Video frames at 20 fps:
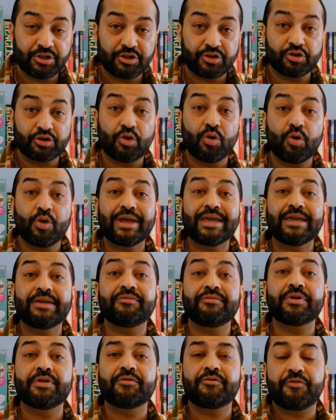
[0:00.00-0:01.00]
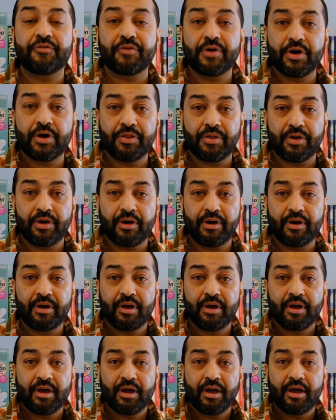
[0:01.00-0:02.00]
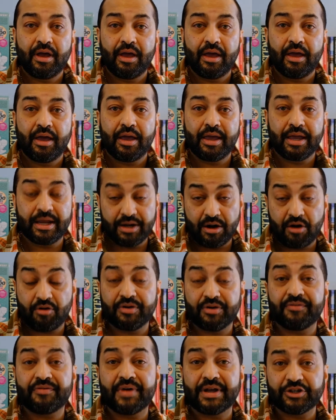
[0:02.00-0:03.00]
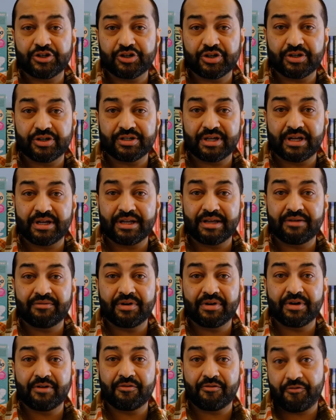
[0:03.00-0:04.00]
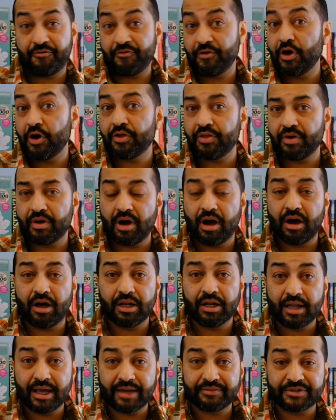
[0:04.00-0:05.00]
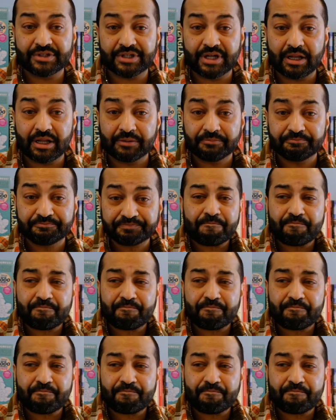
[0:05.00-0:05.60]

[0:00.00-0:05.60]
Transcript: to go even further in our adventures and even further our lifestyle.